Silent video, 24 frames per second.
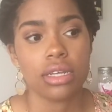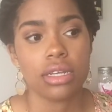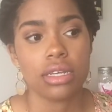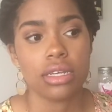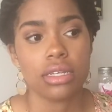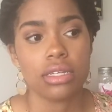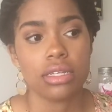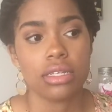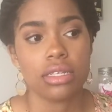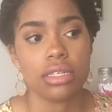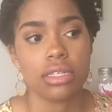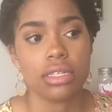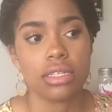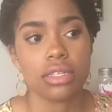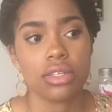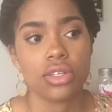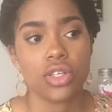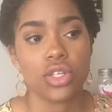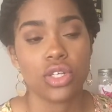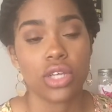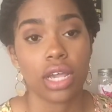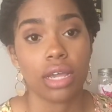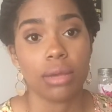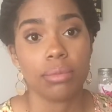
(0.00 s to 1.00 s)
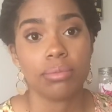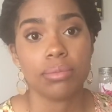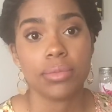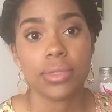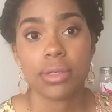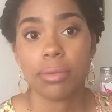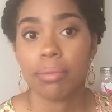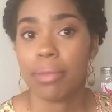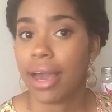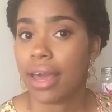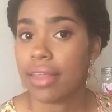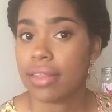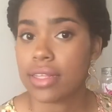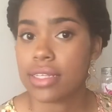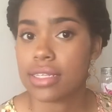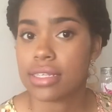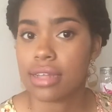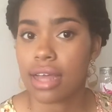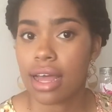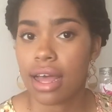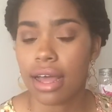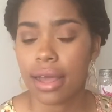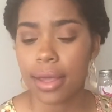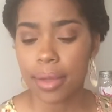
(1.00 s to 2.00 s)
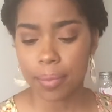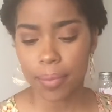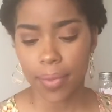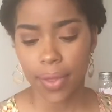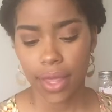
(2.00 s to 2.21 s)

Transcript: is shaped by this time.